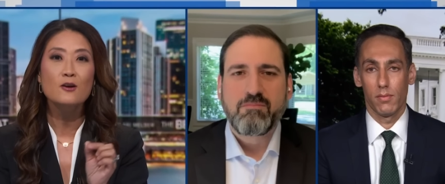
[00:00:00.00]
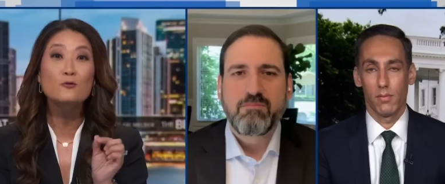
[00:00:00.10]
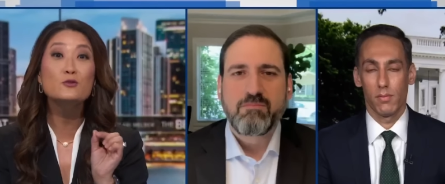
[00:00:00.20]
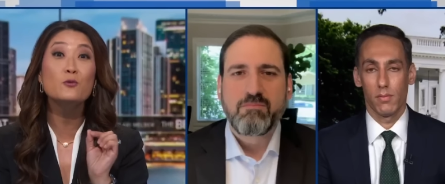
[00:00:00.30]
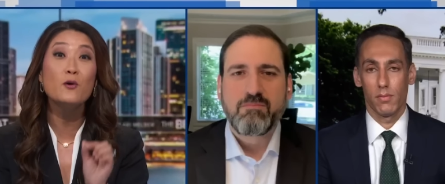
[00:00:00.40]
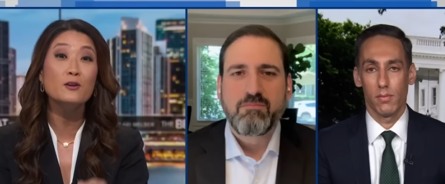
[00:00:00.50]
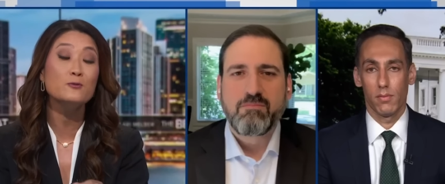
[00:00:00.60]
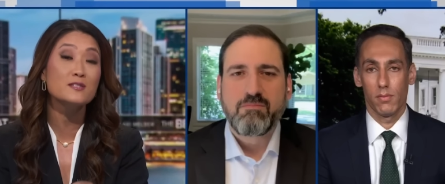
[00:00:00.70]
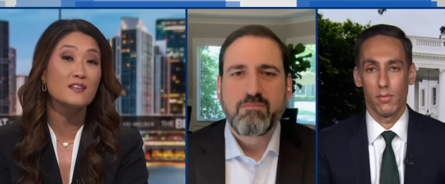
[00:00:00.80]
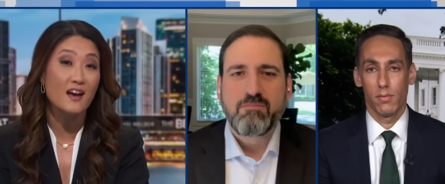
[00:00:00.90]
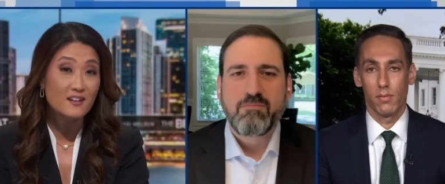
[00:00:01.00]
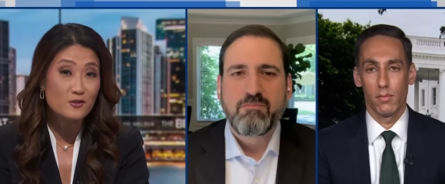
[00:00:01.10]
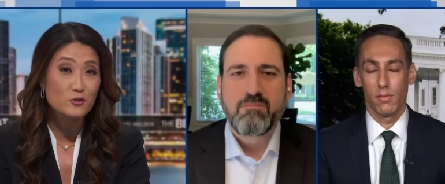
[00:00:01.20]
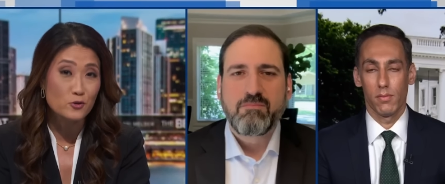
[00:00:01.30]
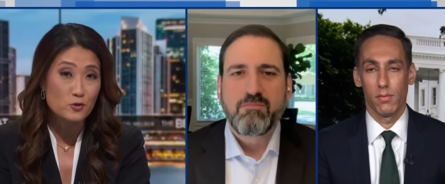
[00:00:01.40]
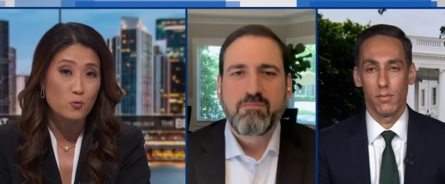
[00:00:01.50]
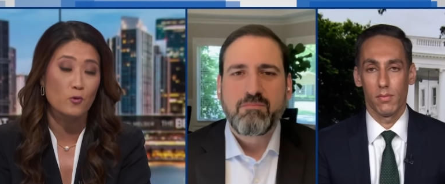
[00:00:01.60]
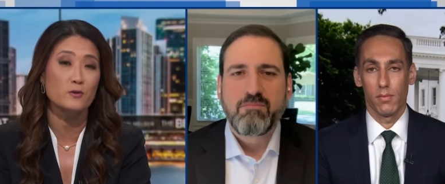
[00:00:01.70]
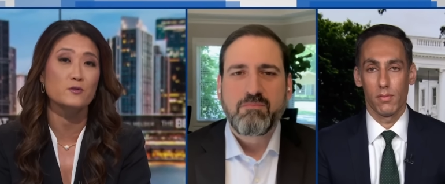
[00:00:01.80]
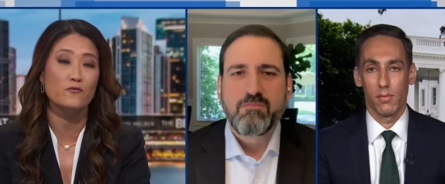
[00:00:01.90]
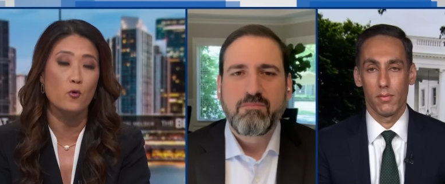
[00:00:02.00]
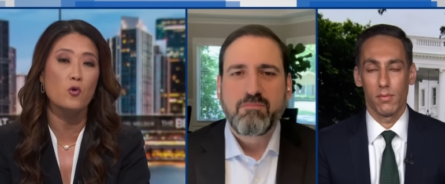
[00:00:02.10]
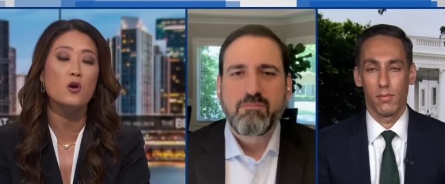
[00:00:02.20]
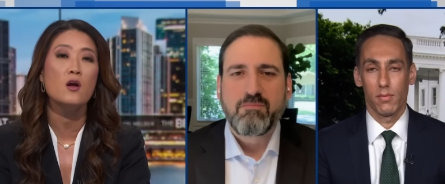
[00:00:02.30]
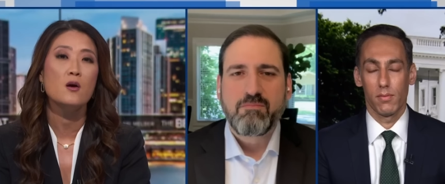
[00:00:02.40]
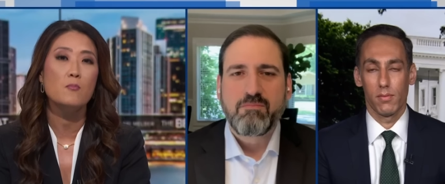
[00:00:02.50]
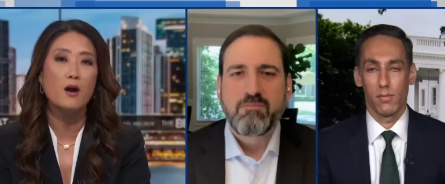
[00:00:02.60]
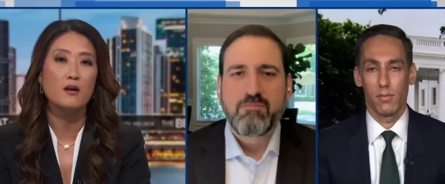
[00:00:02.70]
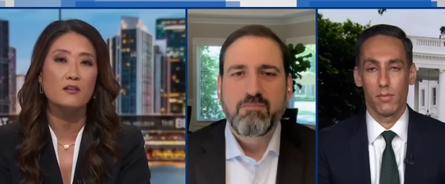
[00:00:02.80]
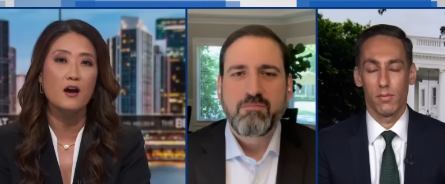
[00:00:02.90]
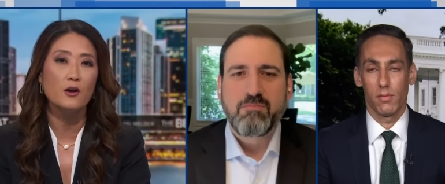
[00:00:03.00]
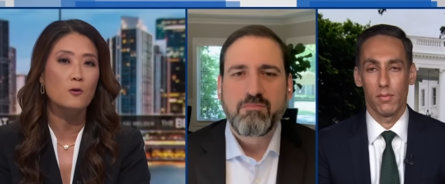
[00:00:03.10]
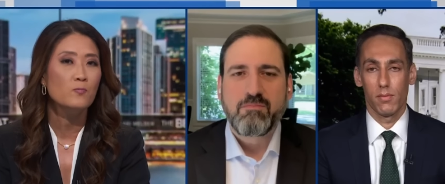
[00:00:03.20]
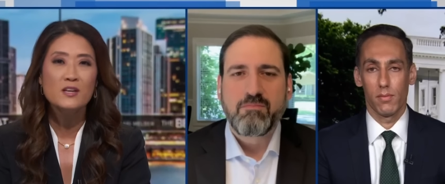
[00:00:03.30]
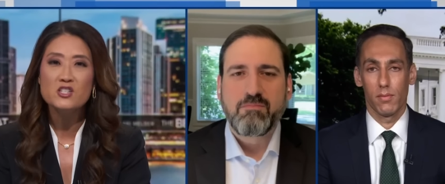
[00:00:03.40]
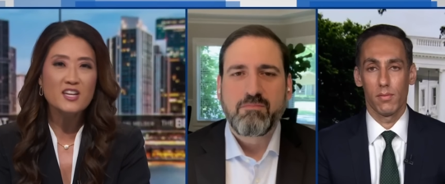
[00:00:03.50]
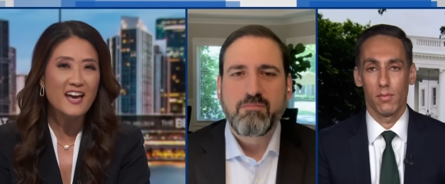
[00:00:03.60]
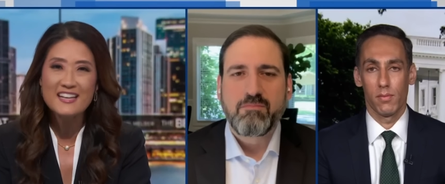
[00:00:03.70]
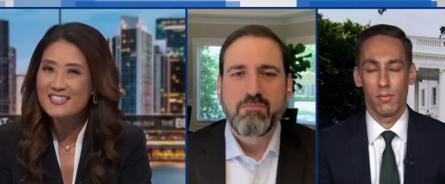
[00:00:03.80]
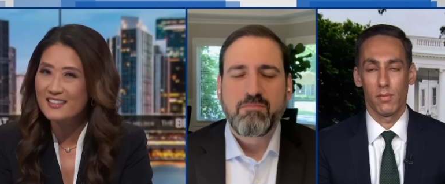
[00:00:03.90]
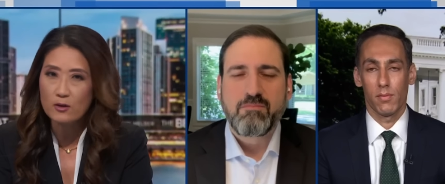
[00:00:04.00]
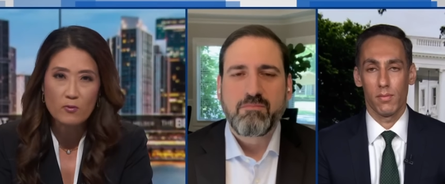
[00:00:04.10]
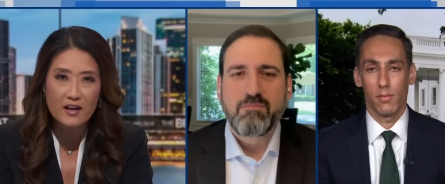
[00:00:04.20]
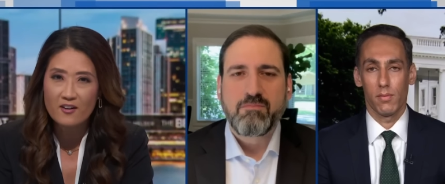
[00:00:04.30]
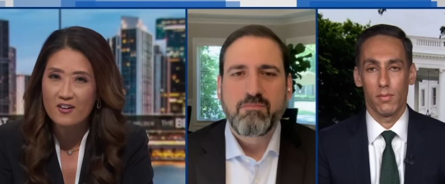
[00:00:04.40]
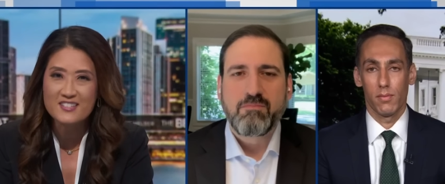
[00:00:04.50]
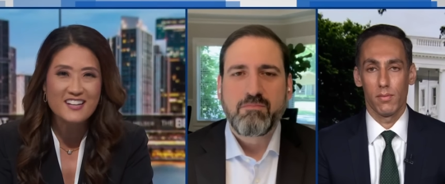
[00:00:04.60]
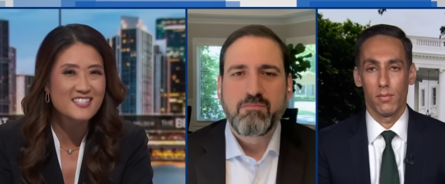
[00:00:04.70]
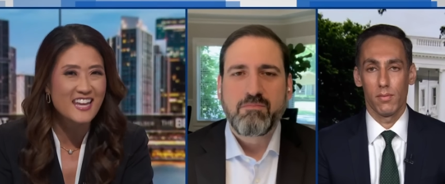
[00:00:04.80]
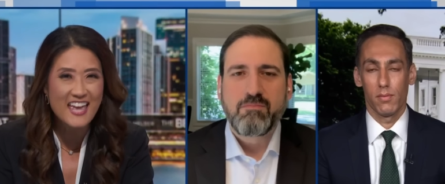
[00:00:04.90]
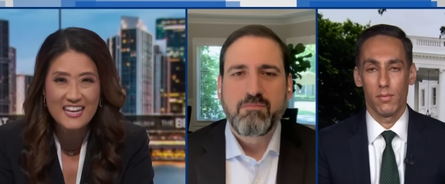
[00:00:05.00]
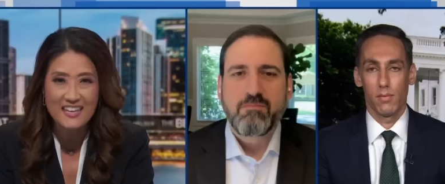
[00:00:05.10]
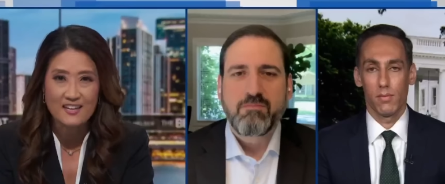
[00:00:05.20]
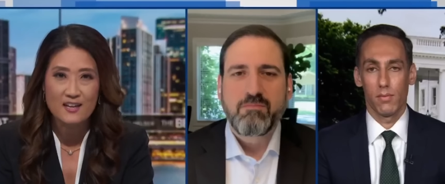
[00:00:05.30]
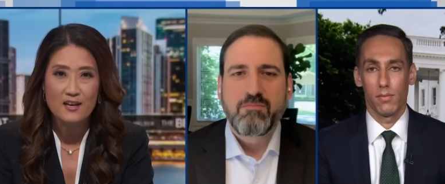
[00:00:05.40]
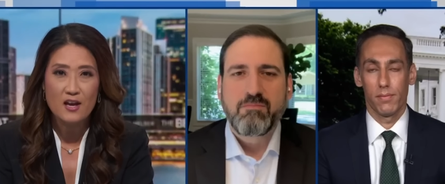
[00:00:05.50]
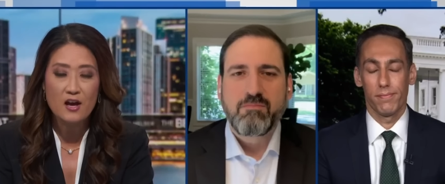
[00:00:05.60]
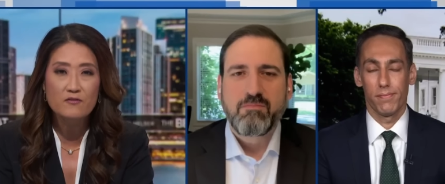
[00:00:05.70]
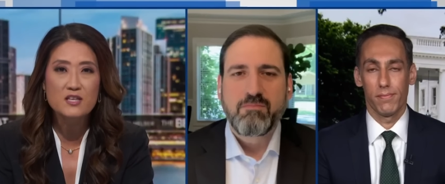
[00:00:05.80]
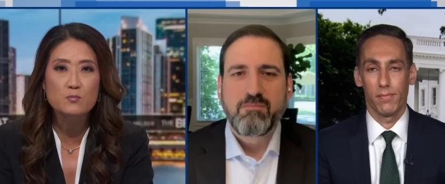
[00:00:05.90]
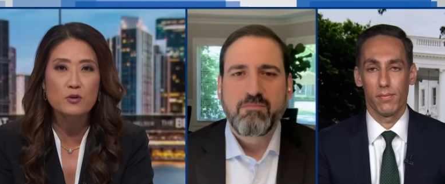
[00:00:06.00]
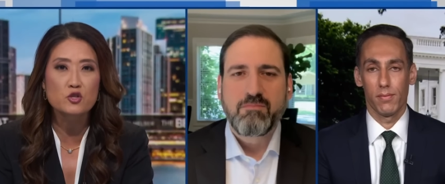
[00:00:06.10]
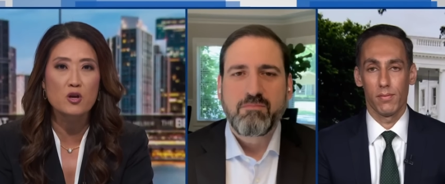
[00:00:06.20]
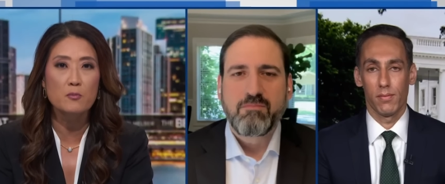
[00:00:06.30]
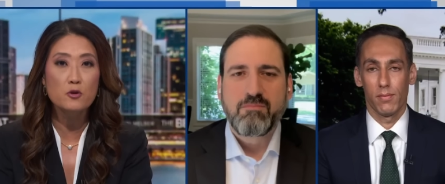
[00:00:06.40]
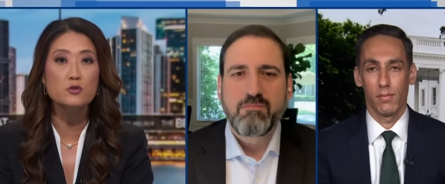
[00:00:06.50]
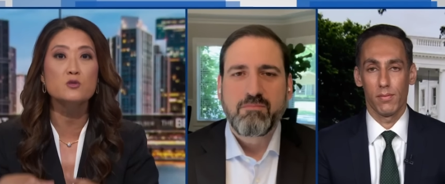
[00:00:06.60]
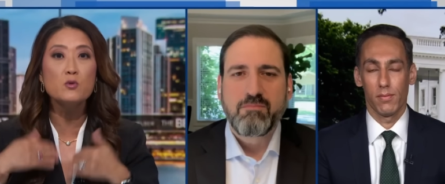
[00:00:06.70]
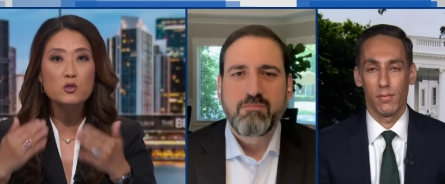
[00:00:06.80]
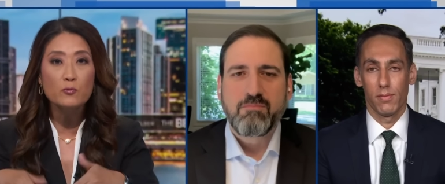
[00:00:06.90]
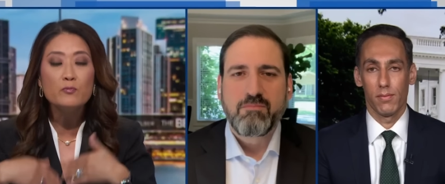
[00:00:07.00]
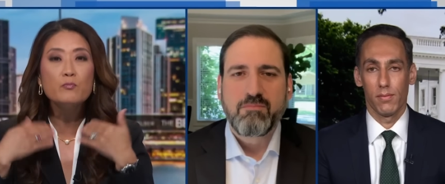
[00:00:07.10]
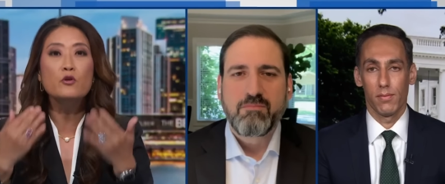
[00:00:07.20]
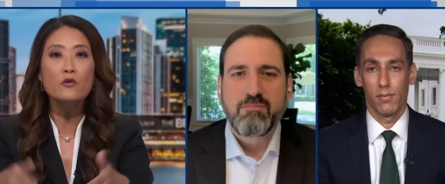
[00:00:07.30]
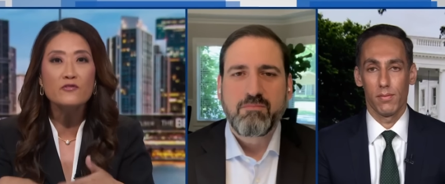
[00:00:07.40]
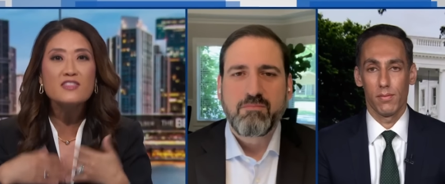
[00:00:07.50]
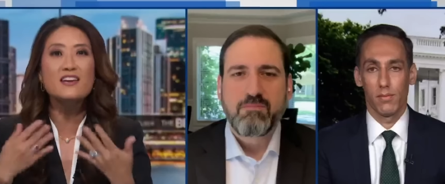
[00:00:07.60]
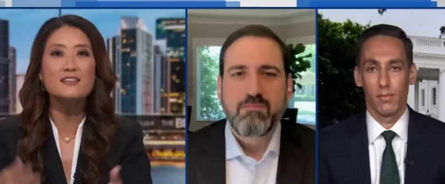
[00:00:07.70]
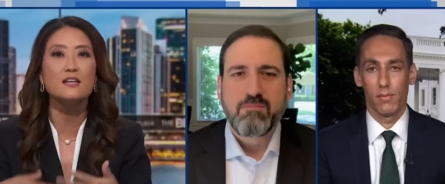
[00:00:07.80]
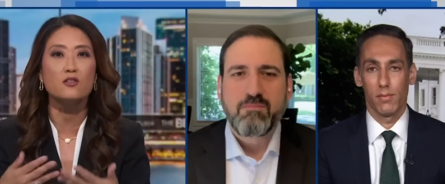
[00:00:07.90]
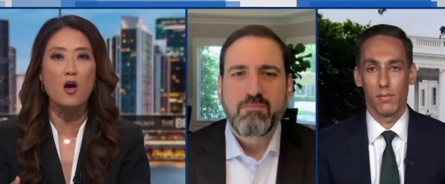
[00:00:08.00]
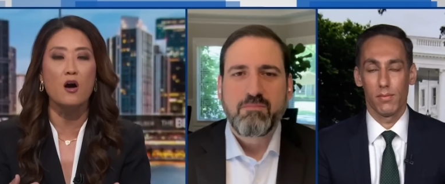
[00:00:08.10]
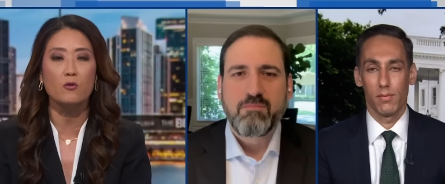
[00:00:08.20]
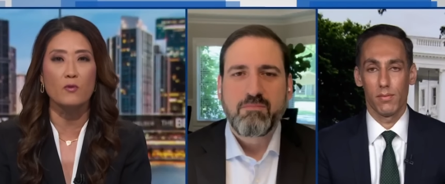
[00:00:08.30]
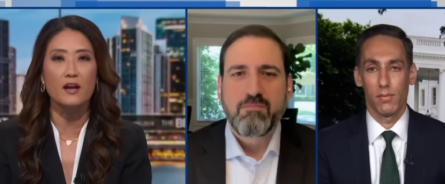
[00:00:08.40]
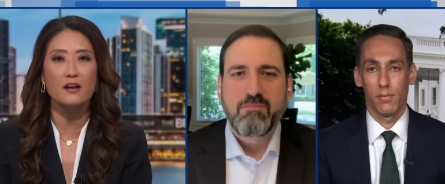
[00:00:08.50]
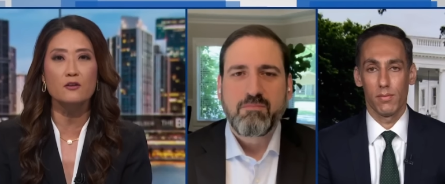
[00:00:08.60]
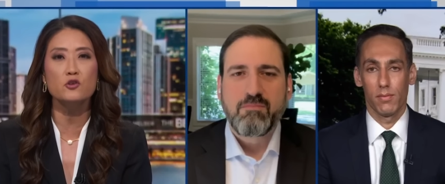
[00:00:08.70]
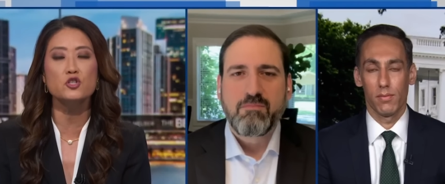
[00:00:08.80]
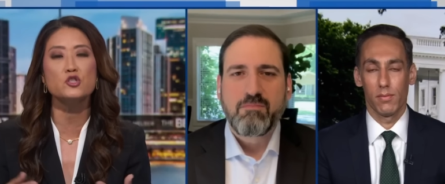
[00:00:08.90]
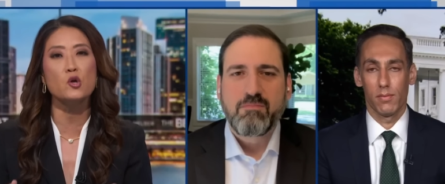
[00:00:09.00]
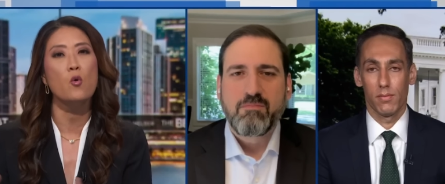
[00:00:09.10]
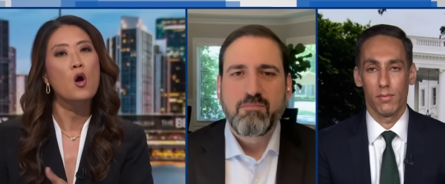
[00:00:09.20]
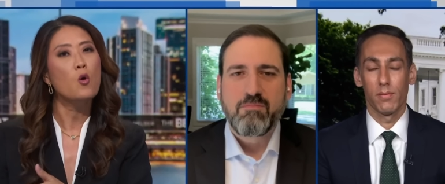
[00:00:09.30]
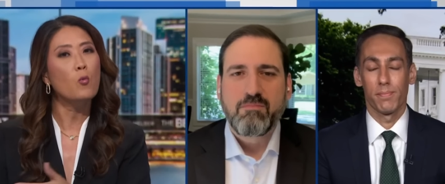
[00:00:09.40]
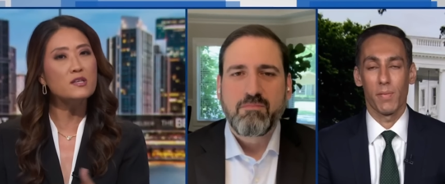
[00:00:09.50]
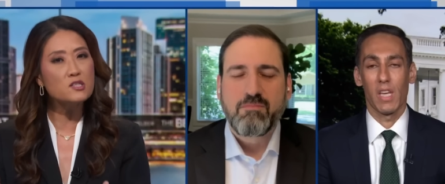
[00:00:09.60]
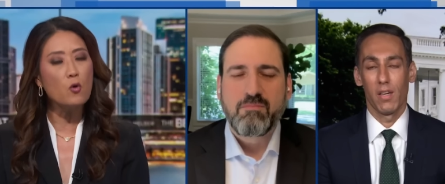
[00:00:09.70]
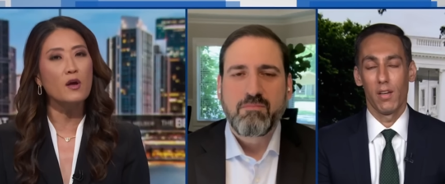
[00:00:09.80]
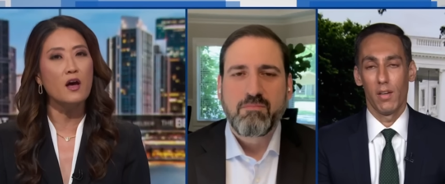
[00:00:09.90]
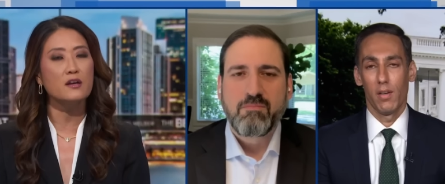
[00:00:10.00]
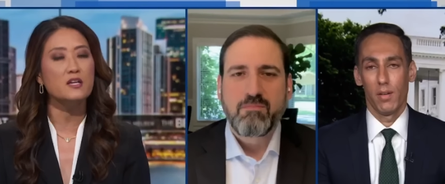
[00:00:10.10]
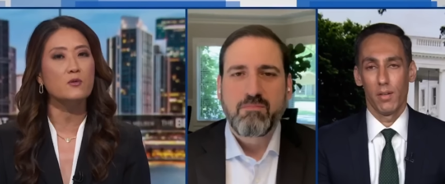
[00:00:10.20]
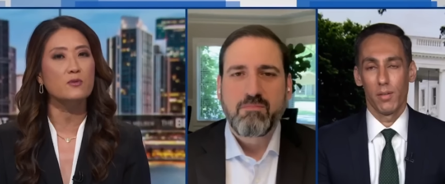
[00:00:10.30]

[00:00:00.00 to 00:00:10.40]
Speaker 1: who's the one who signed the search warrants for Mar-a-Lago, she hasn't let Reinhardt touch any of these pretrial motions, which moved things along, right, Ankush? And so what's going on here